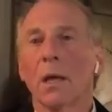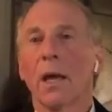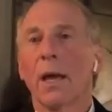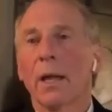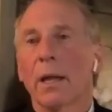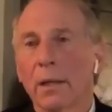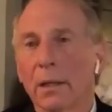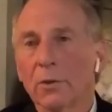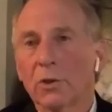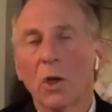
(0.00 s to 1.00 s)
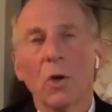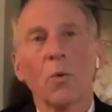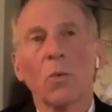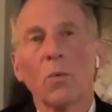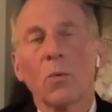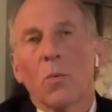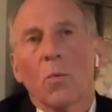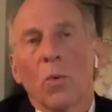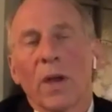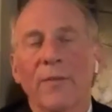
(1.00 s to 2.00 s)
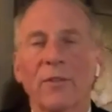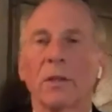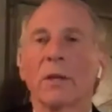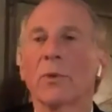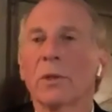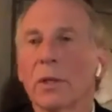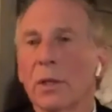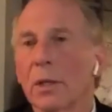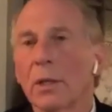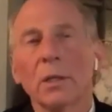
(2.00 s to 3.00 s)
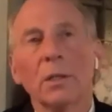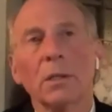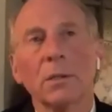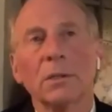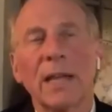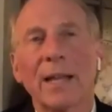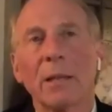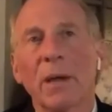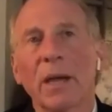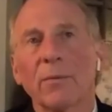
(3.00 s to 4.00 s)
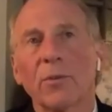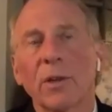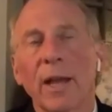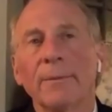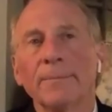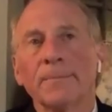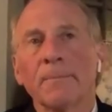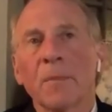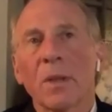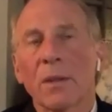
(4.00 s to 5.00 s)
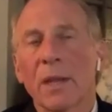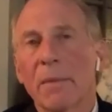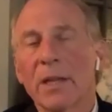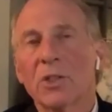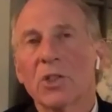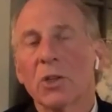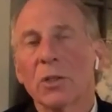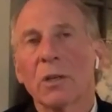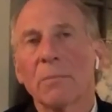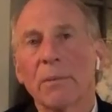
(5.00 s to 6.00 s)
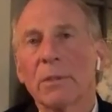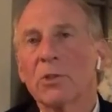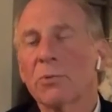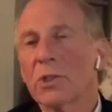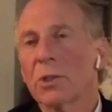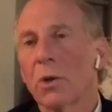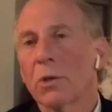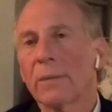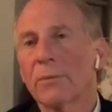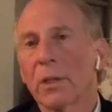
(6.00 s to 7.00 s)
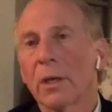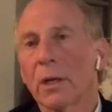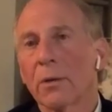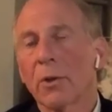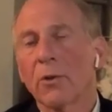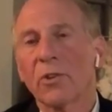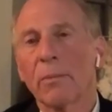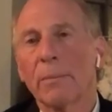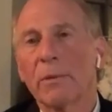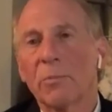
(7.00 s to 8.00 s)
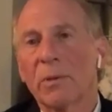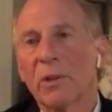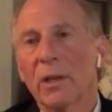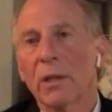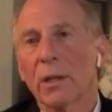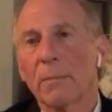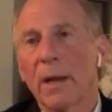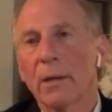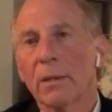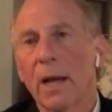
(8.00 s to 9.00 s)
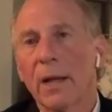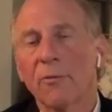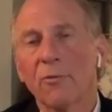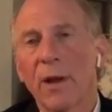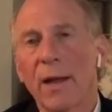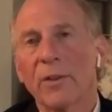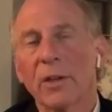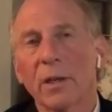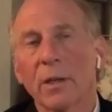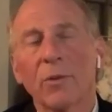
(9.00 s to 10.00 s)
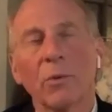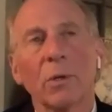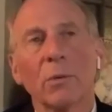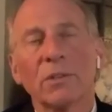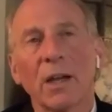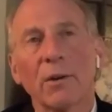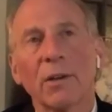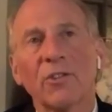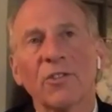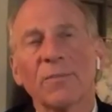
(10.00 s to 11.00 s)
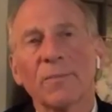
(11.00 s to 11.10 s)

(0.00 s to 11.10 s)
And so we have to live with the Taliban for now. They made certain commitments. We should hold them to those commitments, particularly about not trafficking, if you will, with terrorists.